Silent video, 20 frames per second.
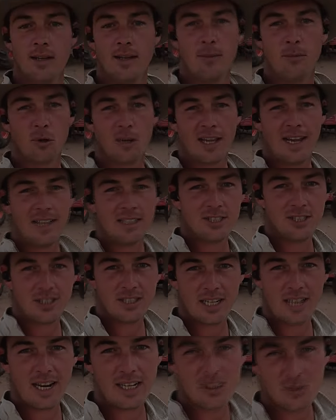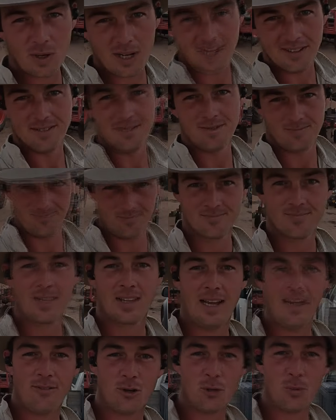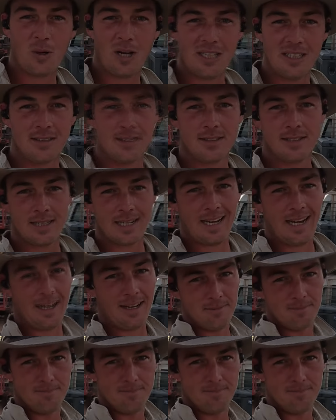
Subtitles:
And we'll catch you in the next one. Have a good one. See ya.